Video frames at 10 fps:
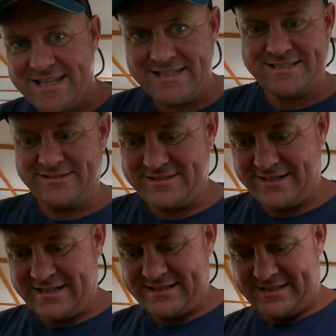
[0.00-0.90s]
it looks
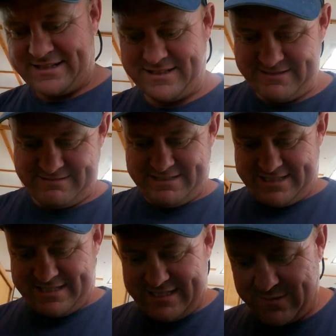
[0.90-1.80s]
like
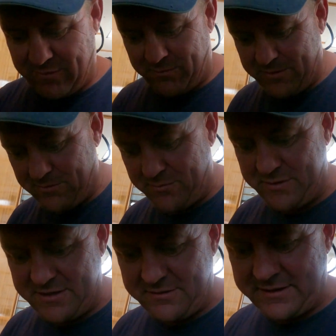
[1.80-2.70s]
this is what we will
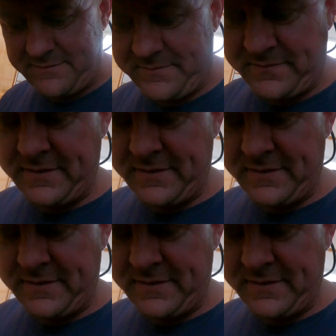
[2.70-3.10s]
be doing.